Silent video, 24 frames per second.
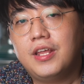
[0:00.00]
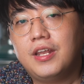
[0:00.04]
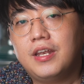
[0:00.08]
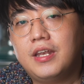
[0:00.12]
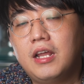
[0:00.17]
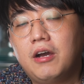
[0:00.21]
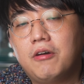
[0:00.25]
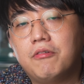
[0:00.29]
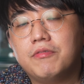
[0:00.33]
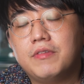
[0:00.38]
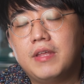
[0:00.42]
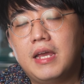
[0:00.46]

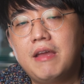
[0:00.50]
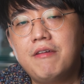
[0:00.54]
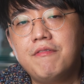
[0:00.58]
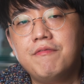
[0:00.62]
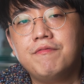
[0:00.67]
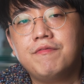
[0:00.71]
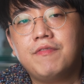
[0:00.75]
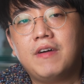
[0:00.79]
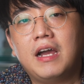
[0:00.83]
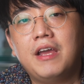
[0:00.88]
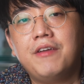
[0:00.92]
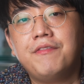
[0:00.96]
Now the
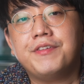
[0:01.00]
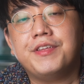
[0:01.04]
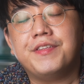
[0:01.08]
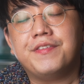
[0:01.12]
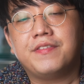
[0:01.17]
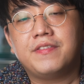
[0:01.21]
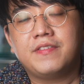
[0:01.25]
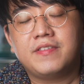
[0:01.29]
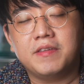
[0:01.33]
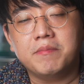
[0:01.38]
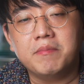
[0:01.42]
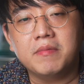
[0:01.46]
M5 is
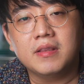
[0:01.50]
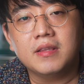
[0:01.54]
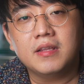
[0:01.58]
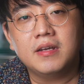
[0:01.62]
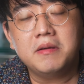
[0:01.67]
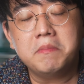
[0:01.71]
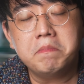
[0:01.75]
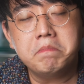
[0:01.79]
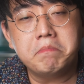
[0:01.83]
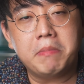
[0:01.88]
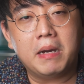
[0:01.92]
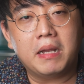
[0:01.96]
similar
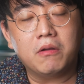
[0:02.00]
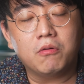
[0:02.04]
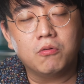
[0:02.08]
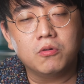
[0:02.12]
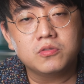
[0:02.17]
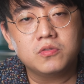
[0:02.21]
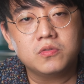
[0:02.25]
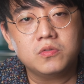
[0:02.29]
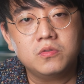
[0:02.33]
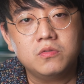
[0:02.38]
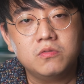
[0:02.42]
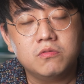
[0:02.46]
but
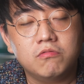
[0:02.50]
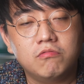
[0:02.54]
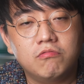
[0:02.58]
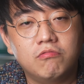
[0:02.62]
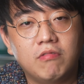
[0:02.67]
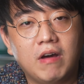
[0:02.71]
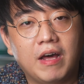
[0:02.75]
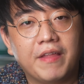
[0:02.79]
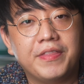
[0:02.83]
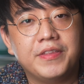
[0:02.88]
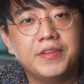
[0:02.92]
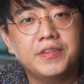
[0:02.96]
also
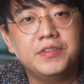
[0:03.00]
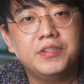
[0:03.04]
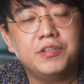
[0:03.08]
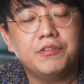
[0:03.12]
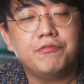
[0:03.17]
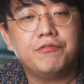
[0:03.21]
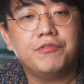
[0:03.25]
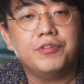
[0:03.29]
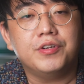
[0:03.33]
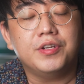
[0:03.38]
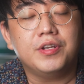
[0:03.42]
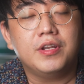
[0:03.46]
rather
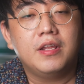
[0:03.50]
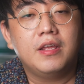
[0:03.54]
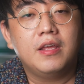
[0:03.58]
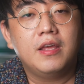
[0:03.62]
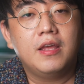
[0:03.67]
different.